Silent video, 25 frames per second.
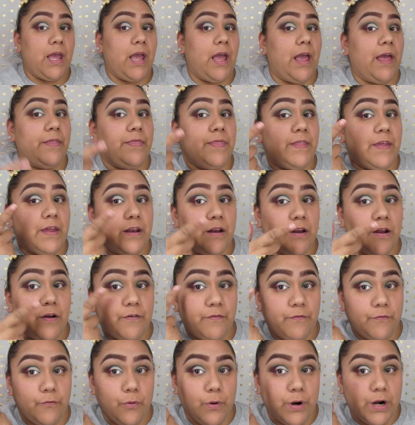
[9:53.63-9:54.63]
And then
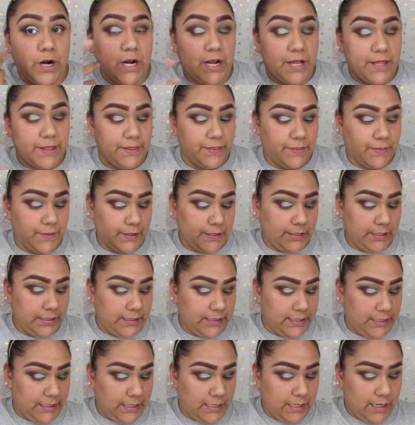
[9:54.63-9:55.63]
for the
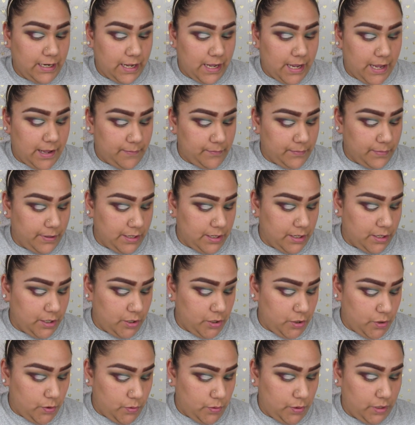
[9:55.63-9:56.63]
lid, I'm gonna
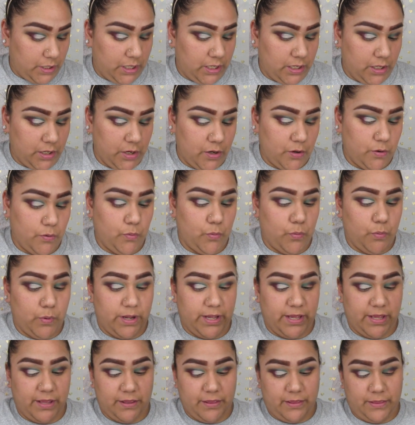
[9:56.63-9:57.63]
go in
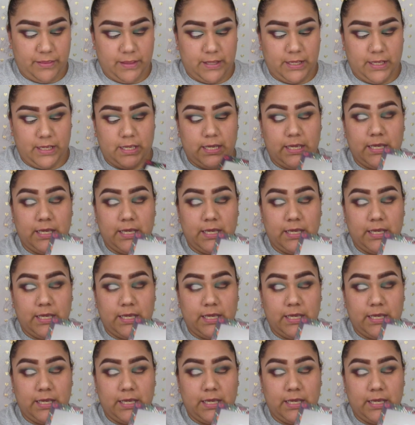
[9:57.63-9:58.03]
with